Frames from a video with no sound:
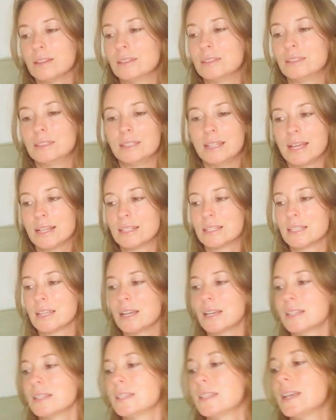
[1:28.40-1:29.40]
Let
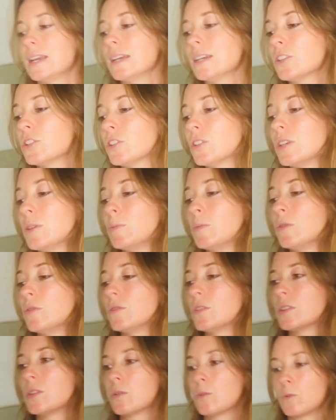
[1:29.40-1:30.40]
us actually move
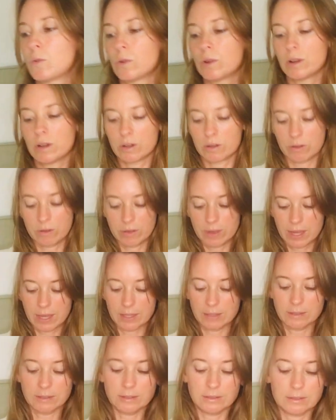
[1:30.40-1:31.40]
to the oracle
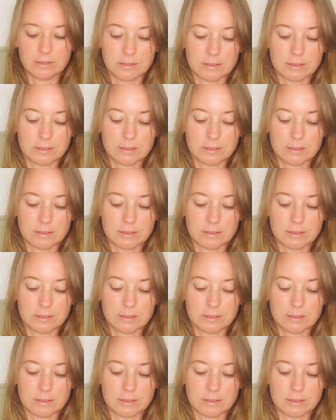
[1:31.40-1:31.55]
then.